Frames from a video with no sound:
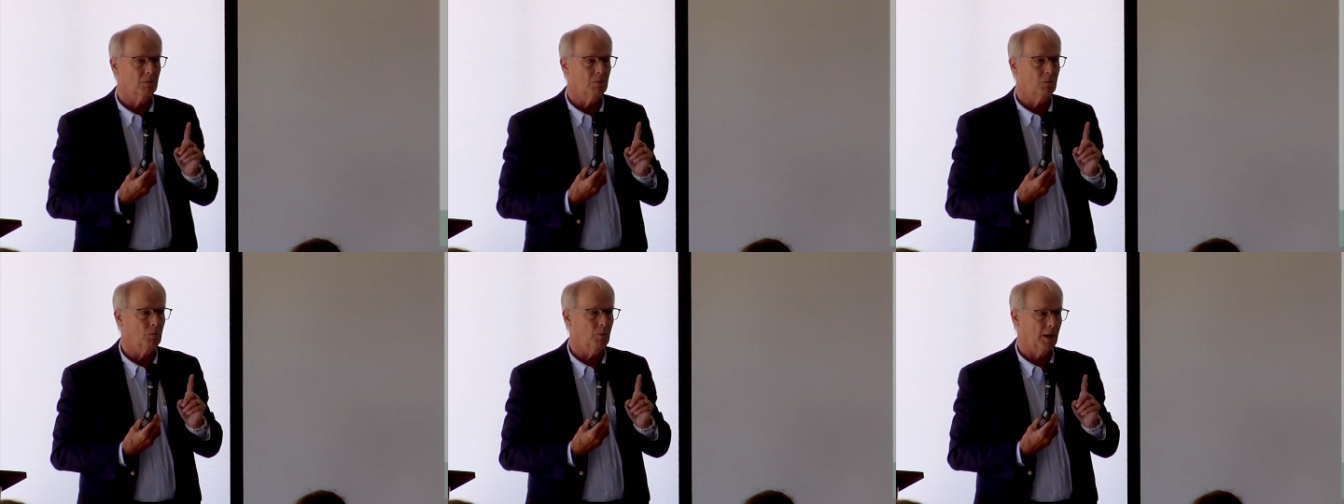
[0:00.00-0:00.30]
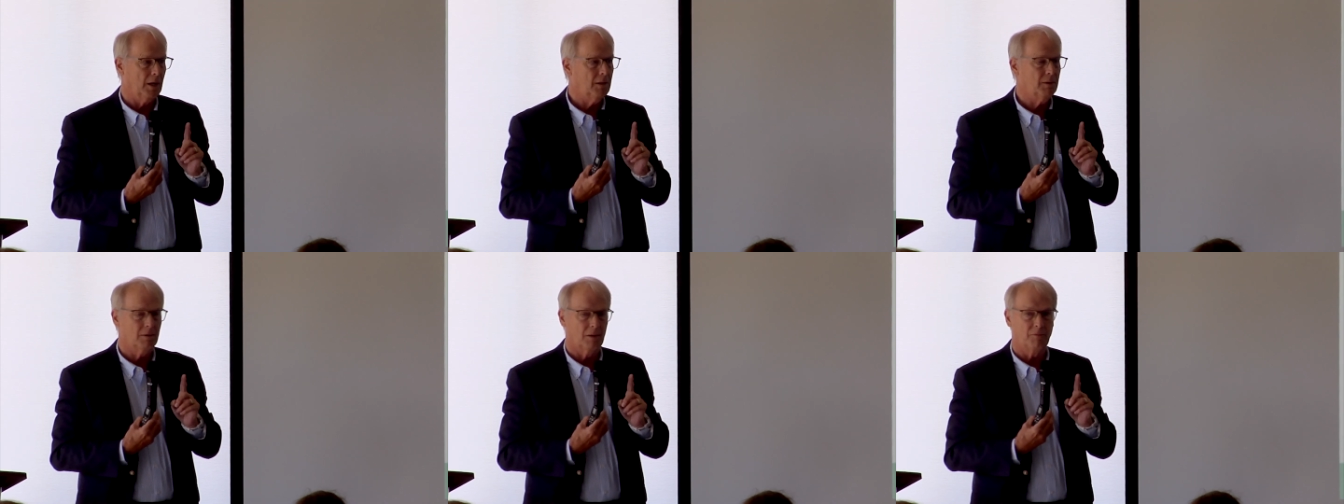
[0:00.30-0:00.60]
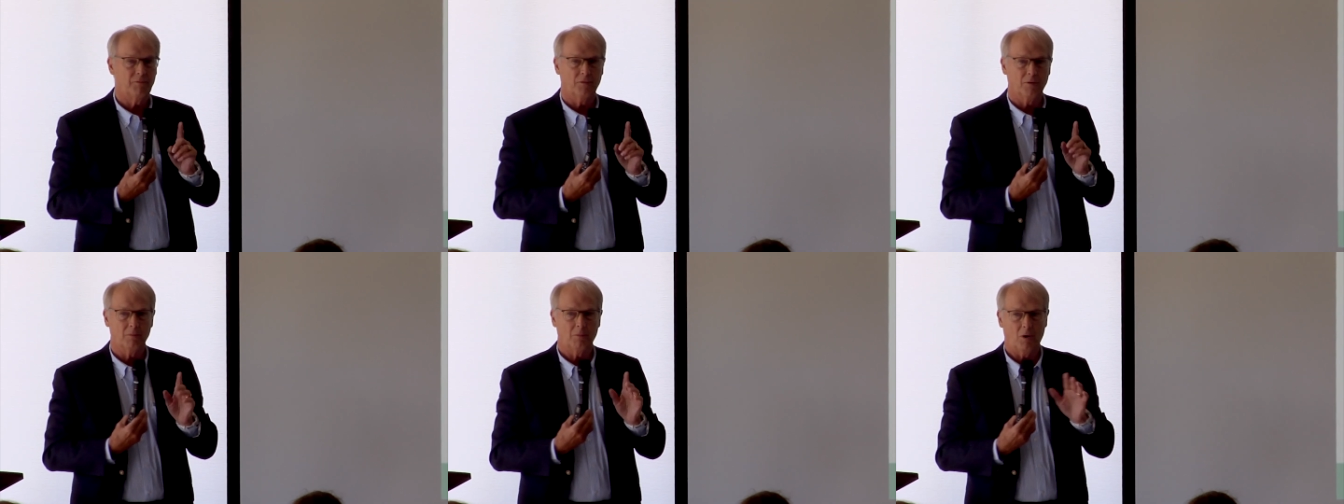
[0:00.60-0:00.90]
Well,
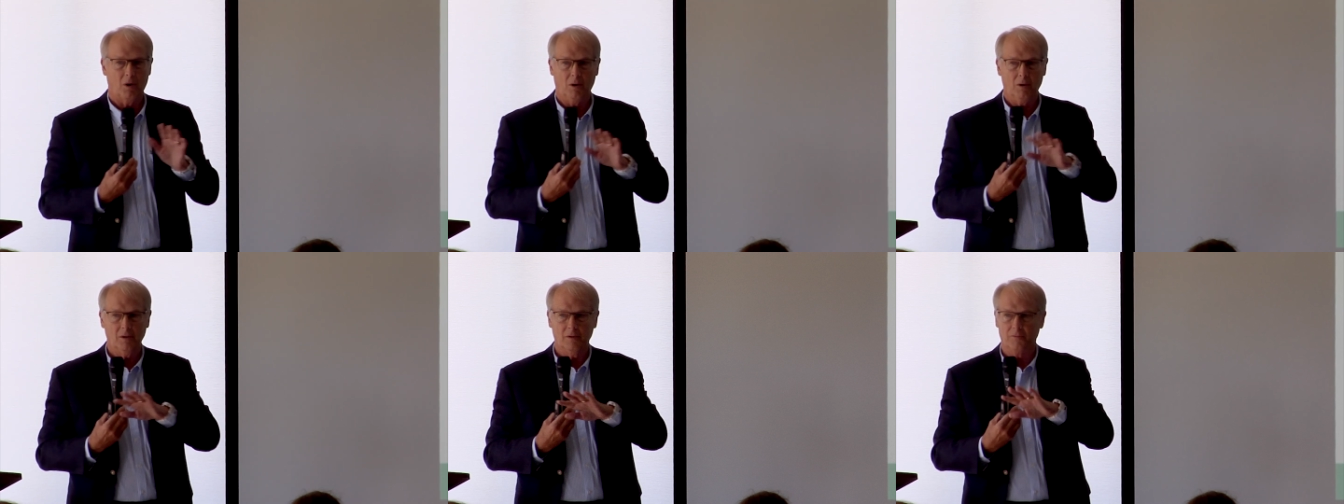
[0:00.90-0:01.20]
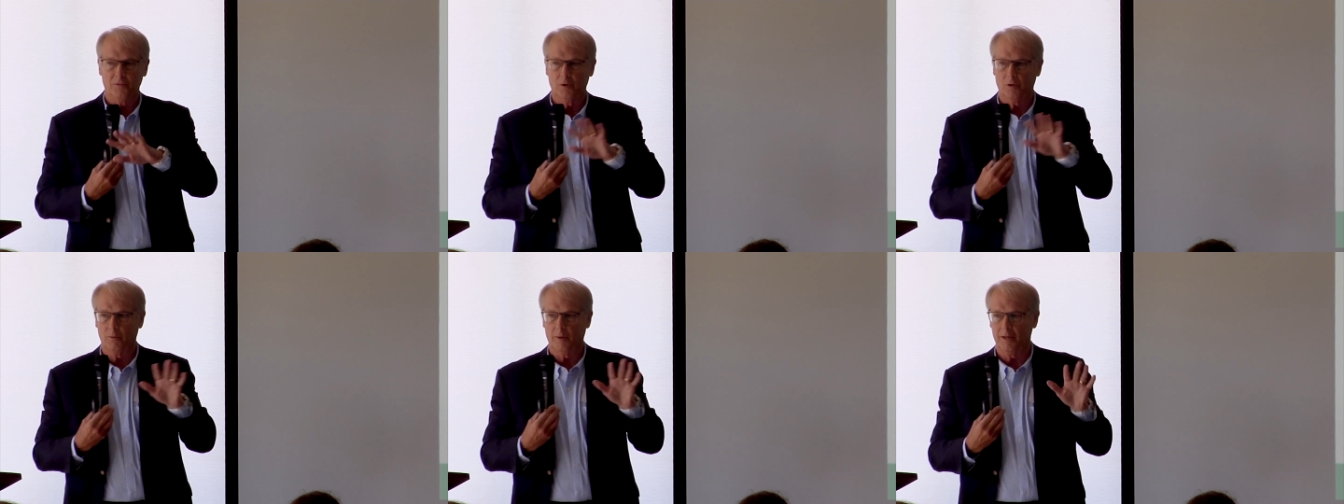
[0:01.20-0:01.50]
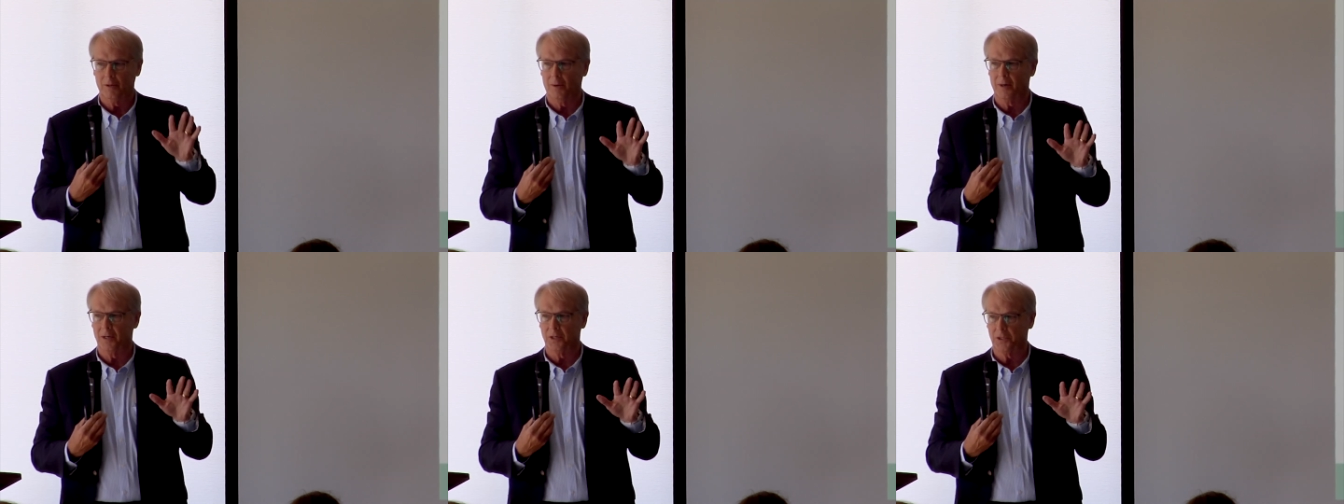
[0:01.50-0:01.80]
for all of your
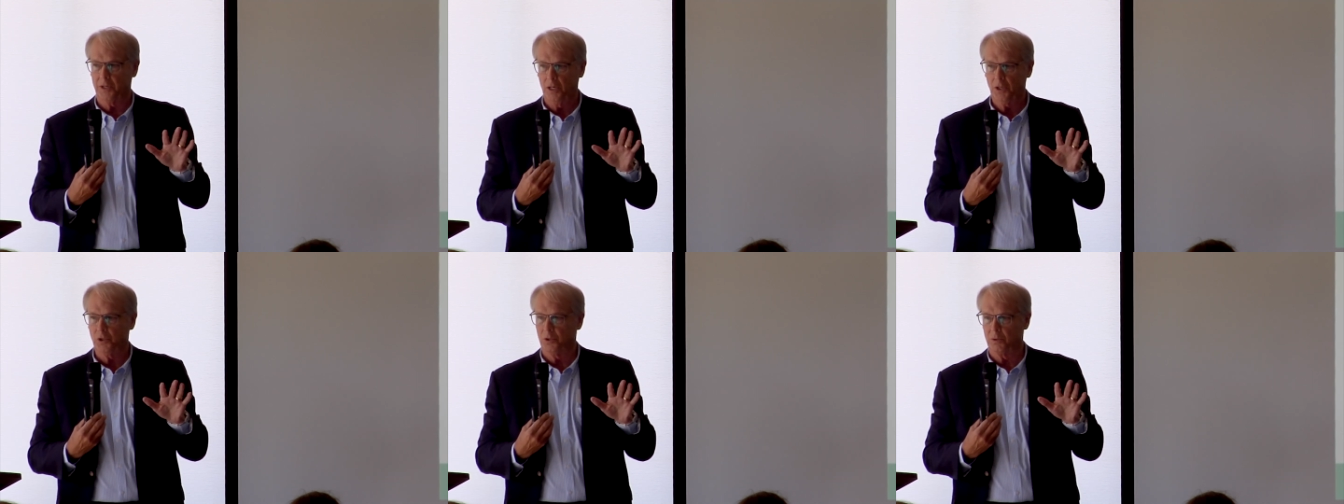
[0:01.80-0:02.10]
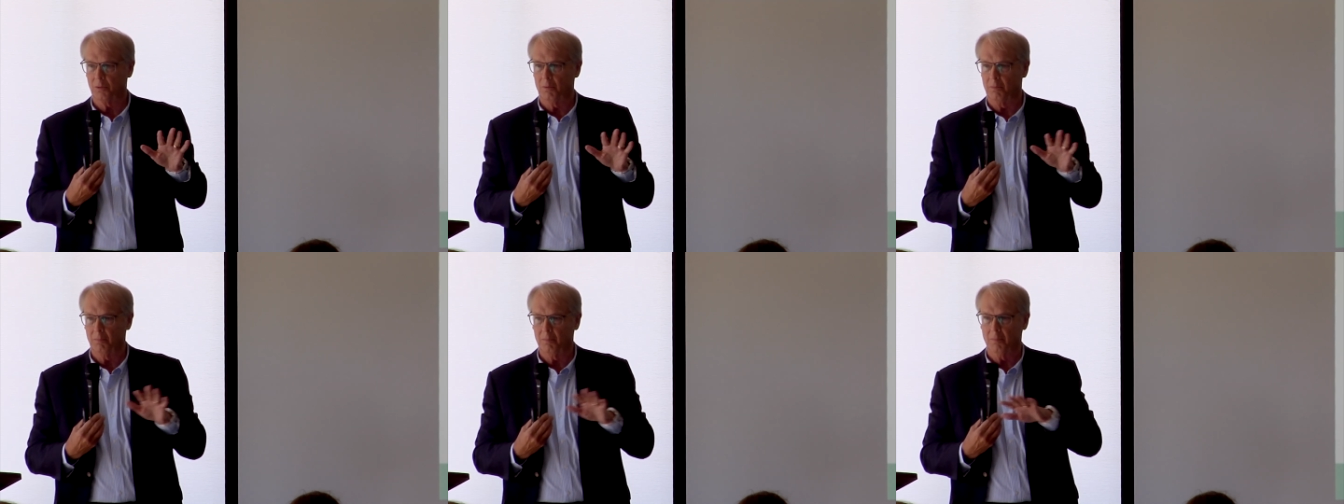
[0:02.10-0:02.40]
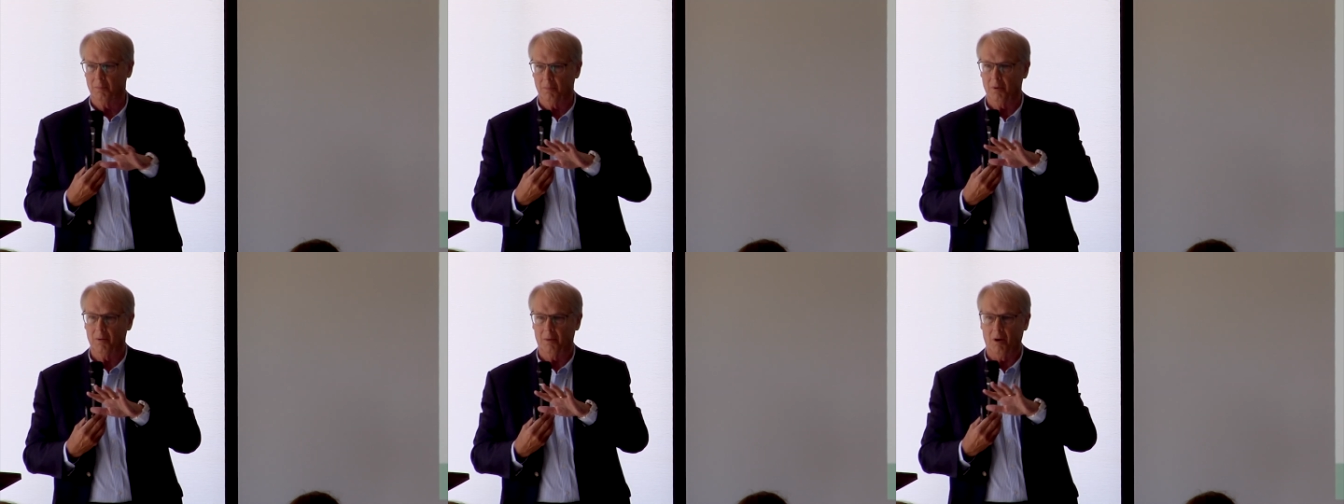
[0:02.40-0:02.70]
great organizations,
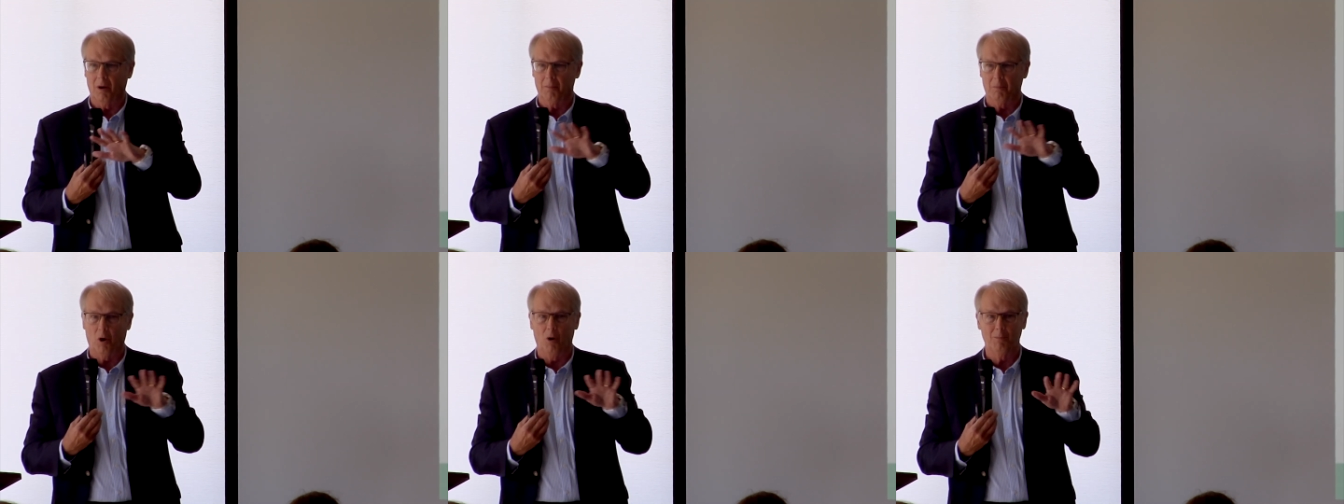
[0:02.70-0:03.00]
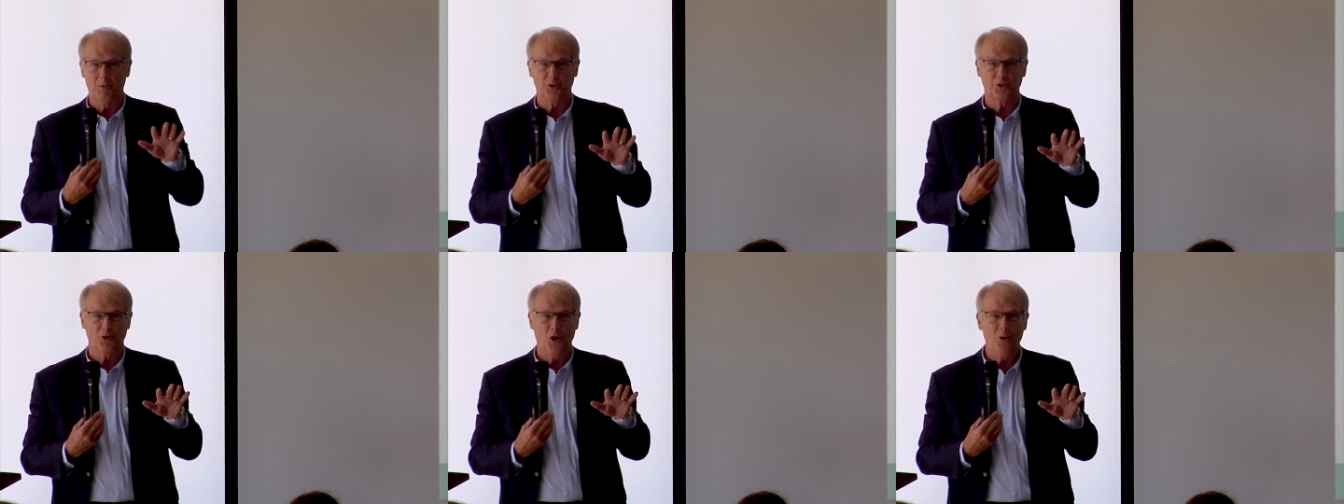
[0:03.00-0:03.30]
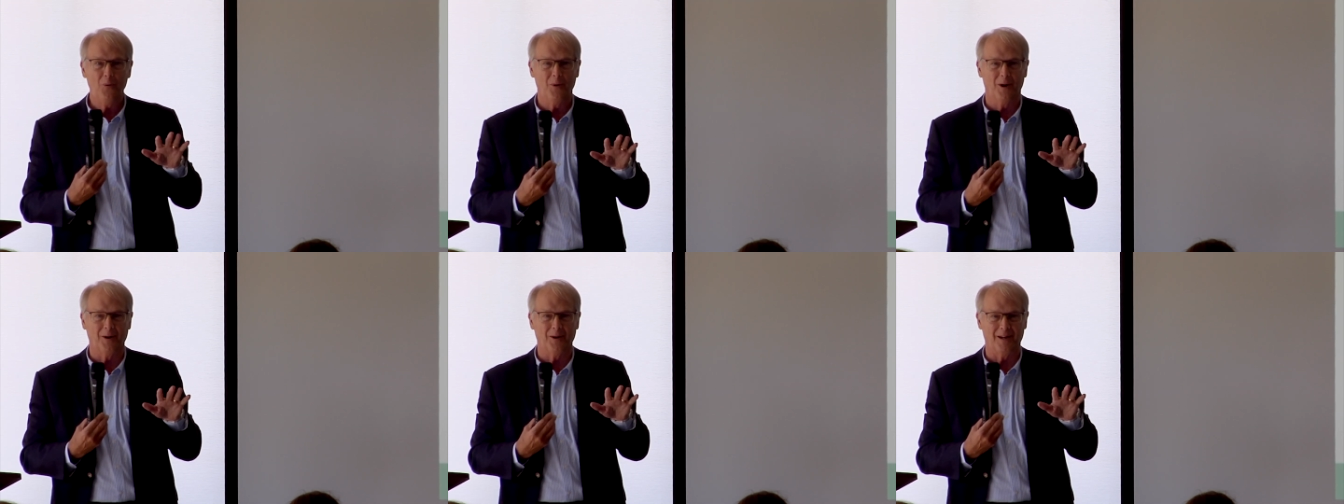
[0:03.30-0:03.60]
almost
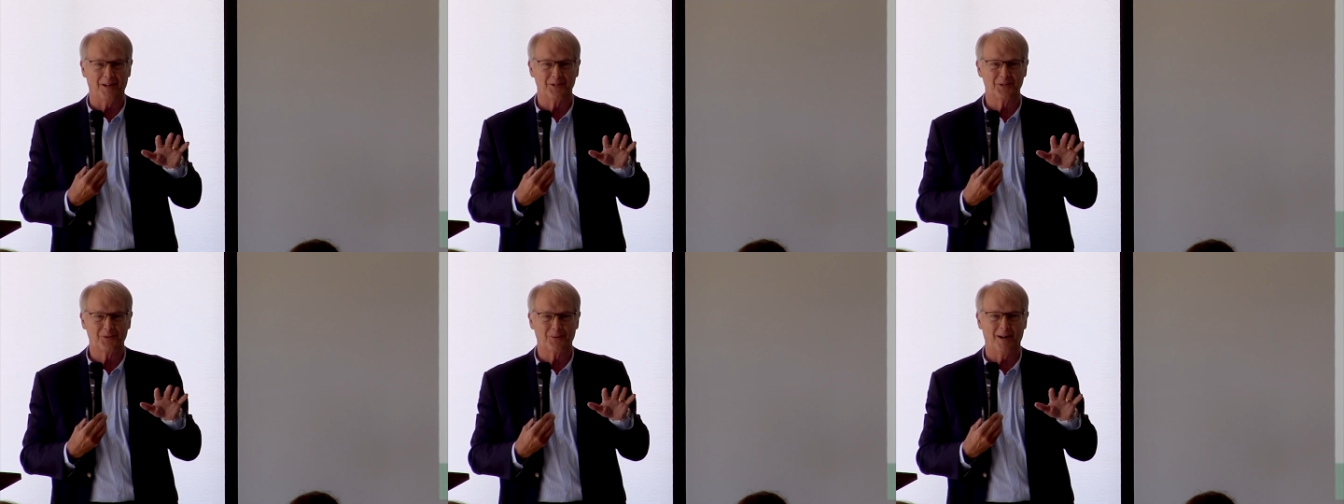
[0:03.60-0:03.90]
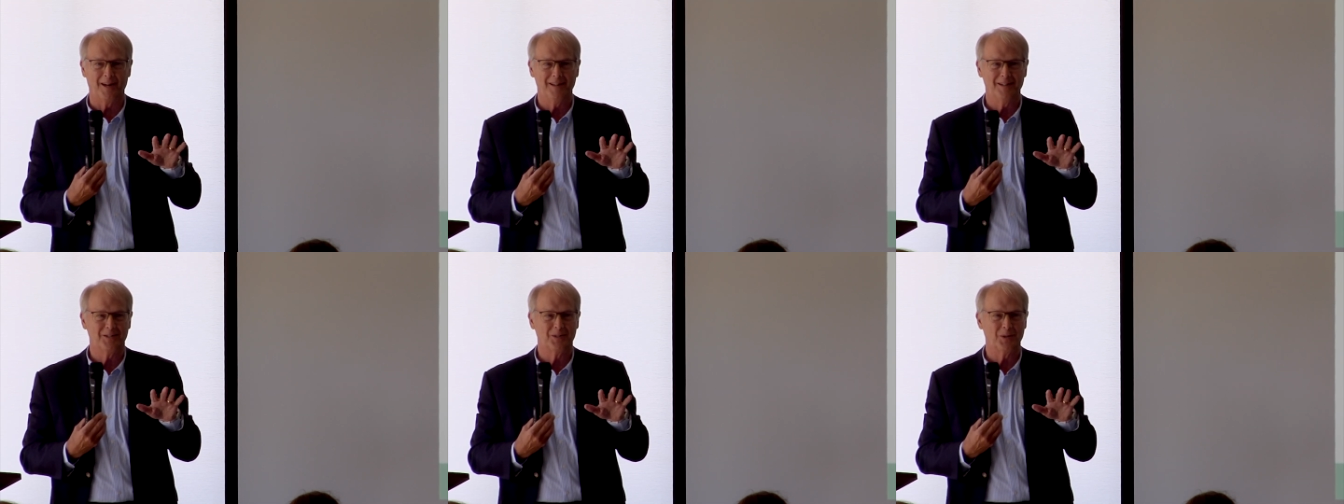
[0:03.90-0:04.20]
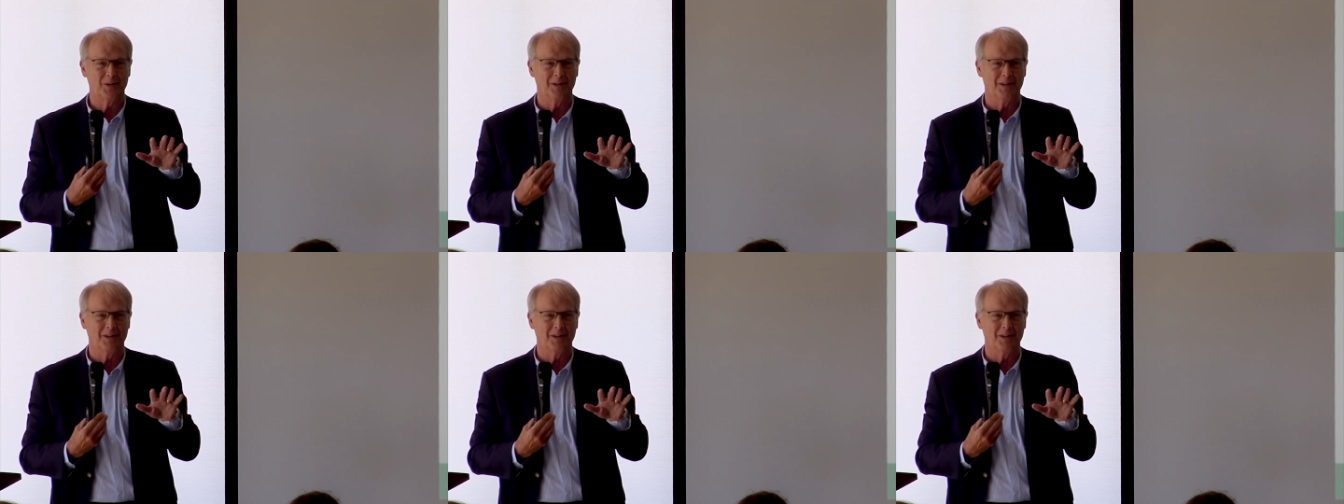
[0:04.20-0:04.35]
nowhere else, right?